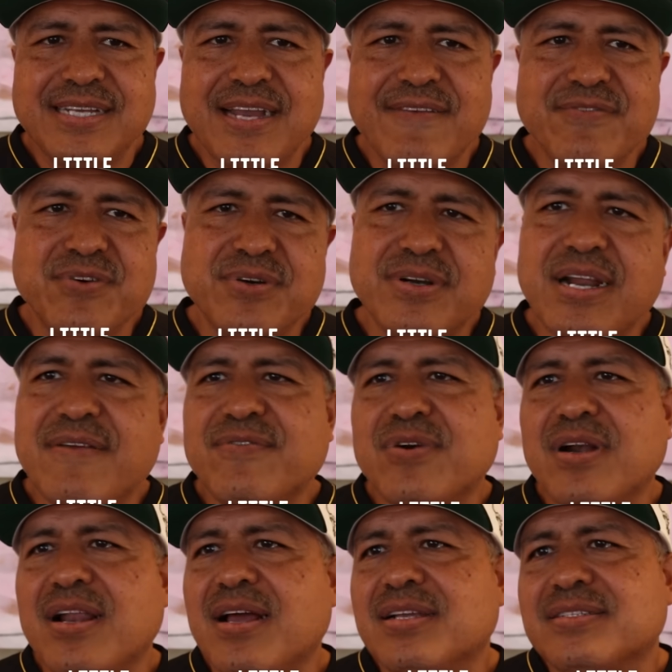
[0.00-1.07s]
After
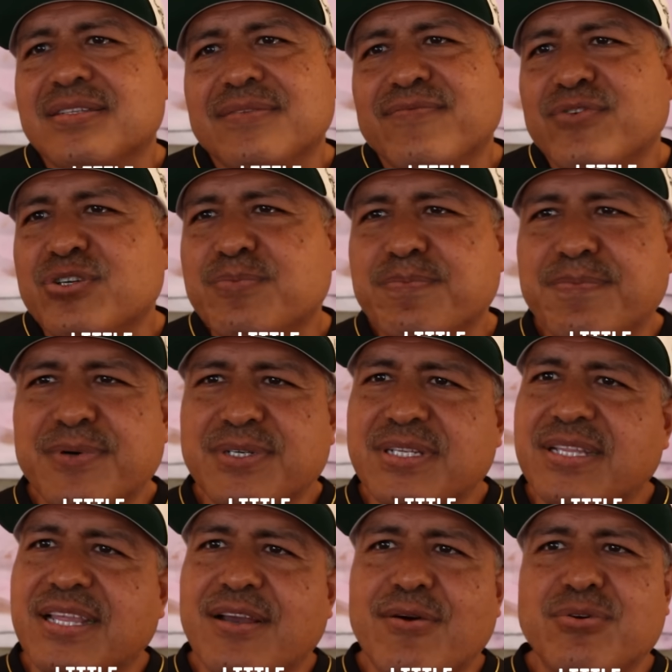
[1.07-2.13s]
a loss, the first
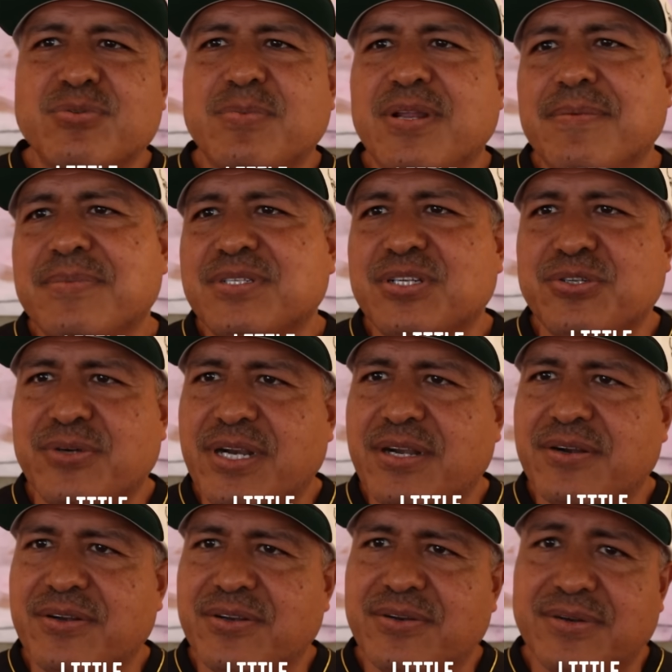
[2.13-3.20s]
person they always blame is the
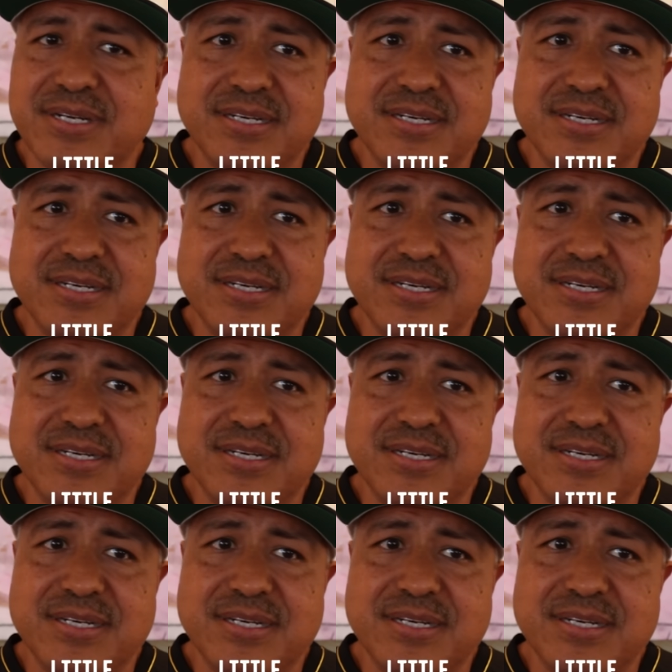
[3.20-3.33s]
trainer, you know.